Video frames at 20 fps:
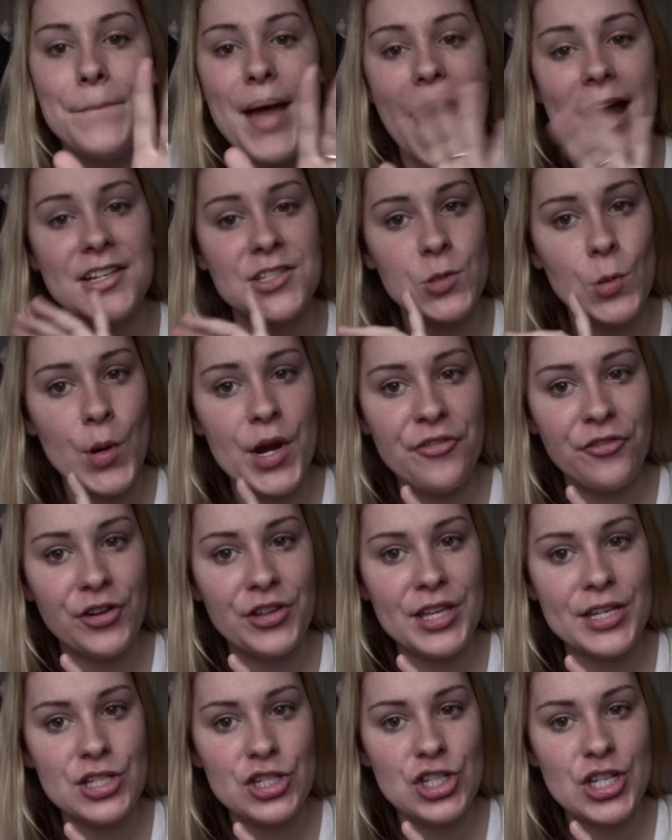Backstory for
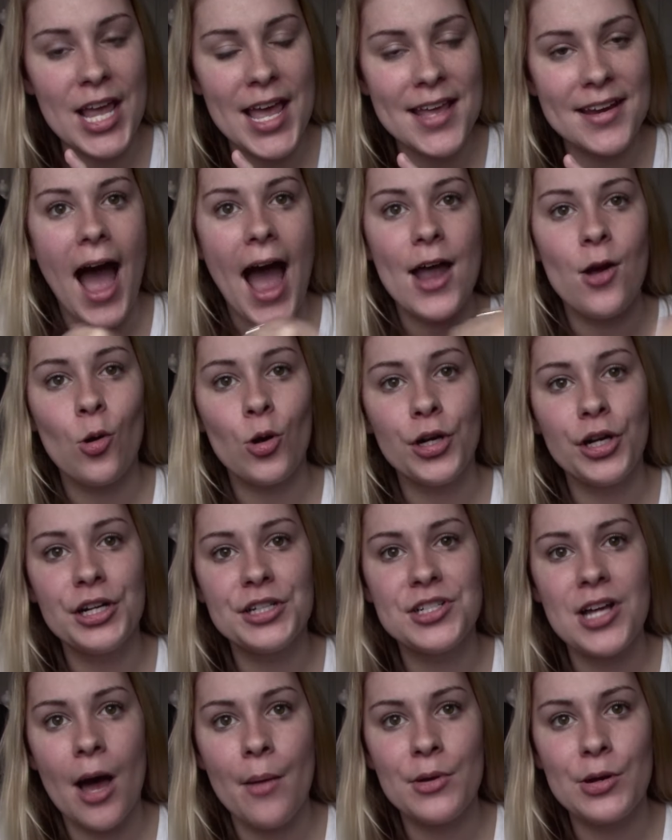this shit, I ordered
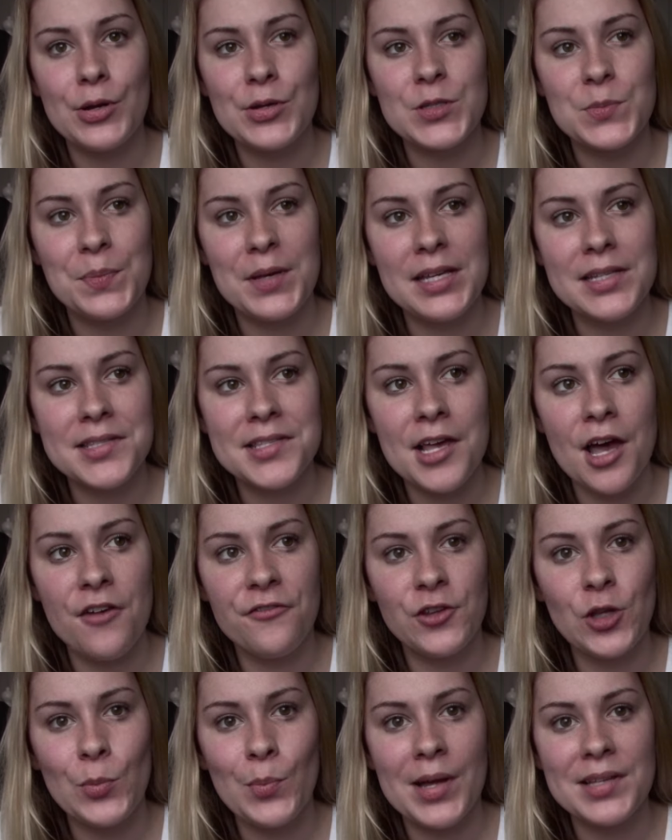a Domino's pizza
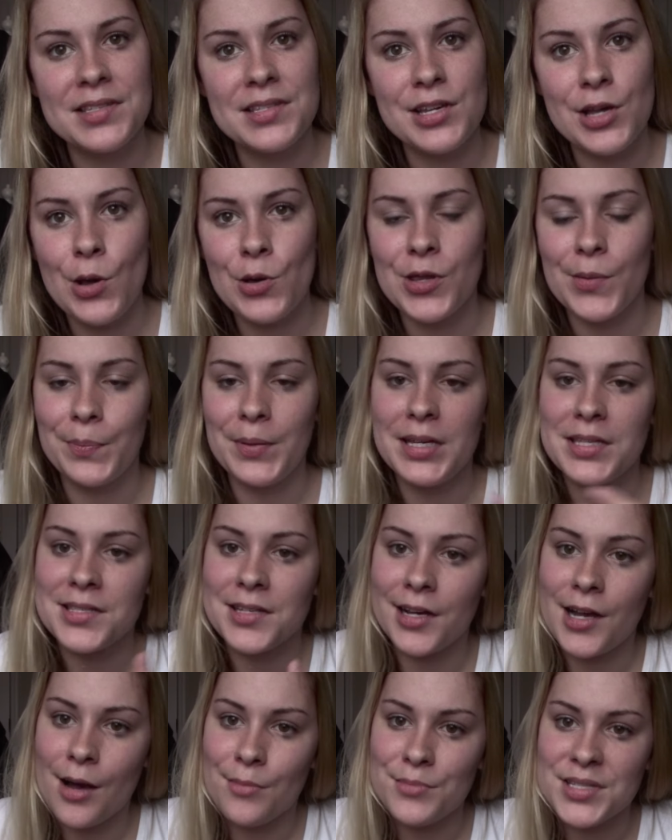a few months ago. The
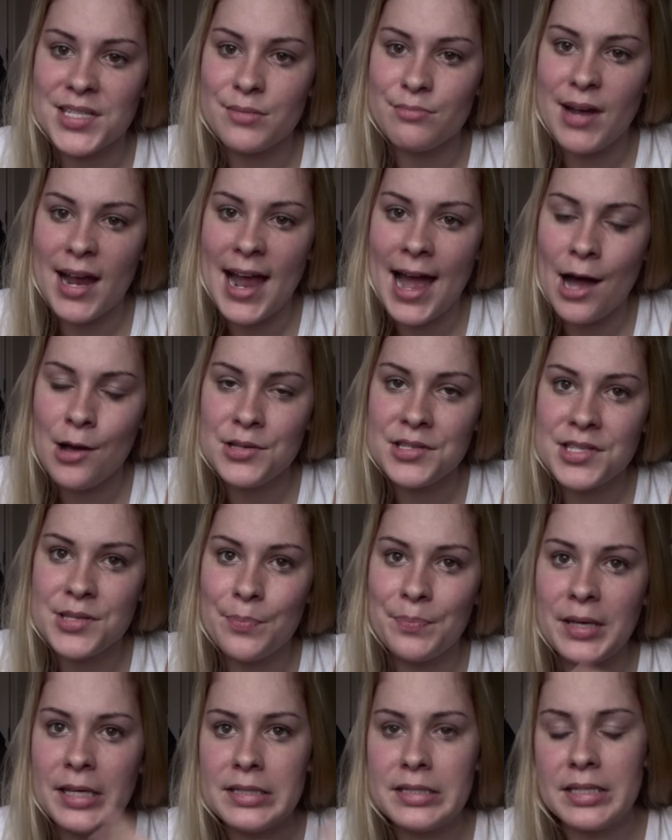pizza comes to my house. The
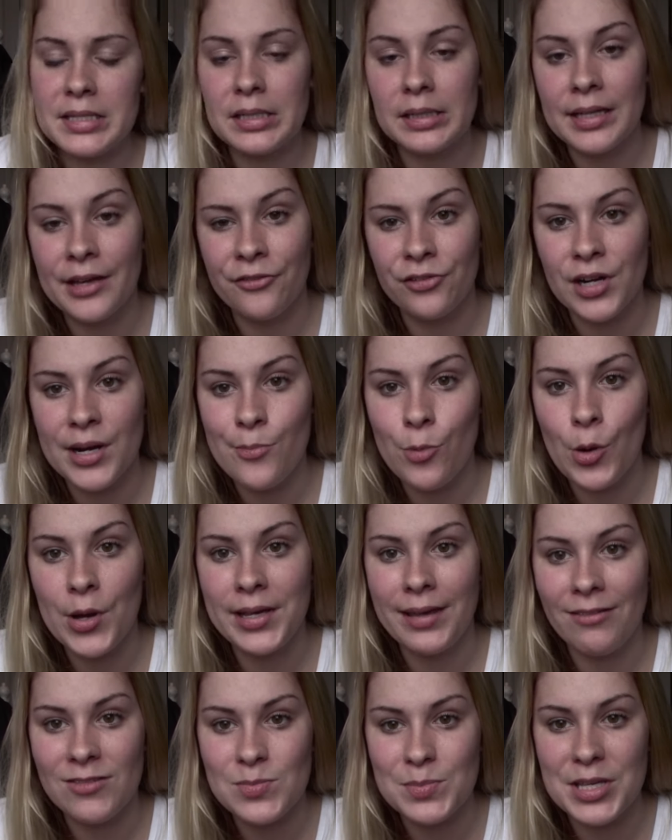pizza delivery boy
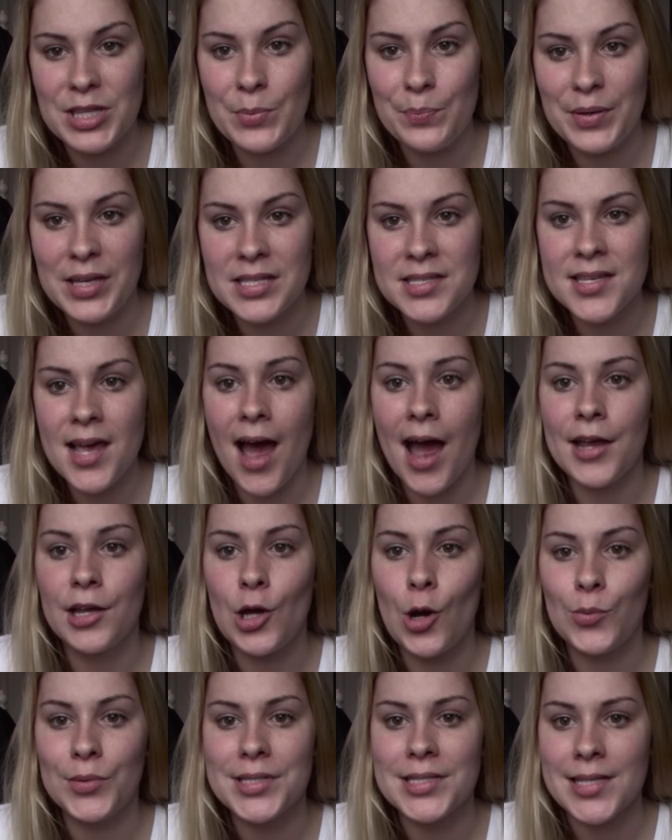gives me the pizza. I
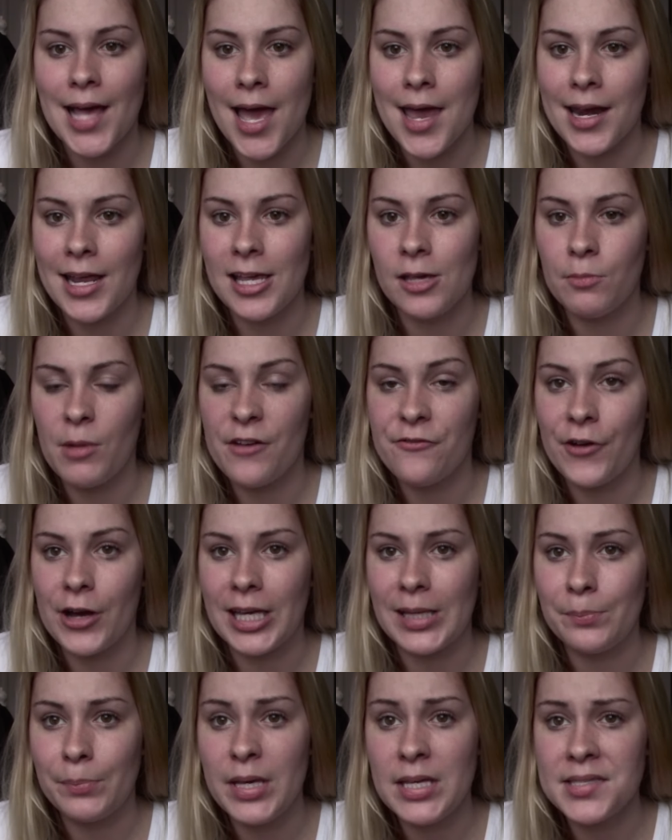go inside, I eat my
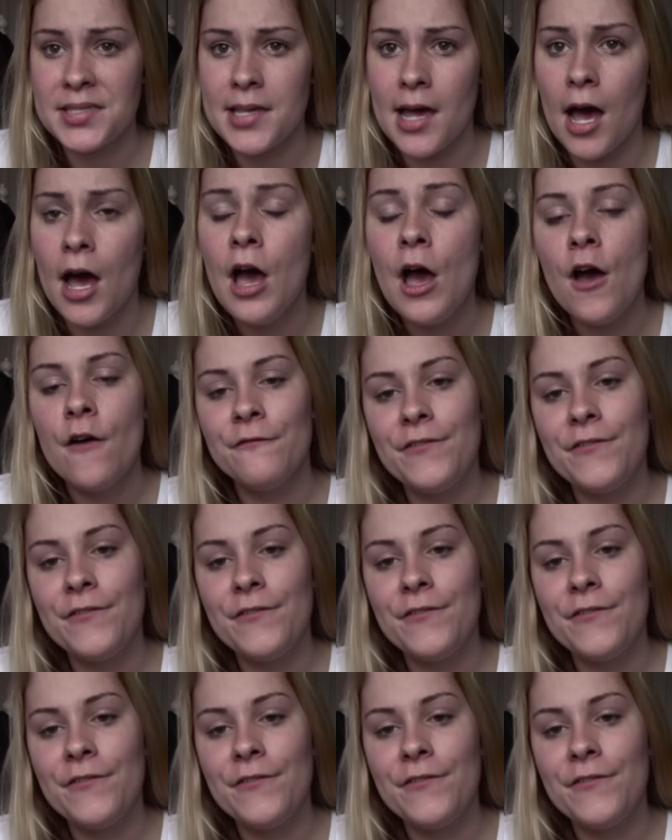fucking pizza.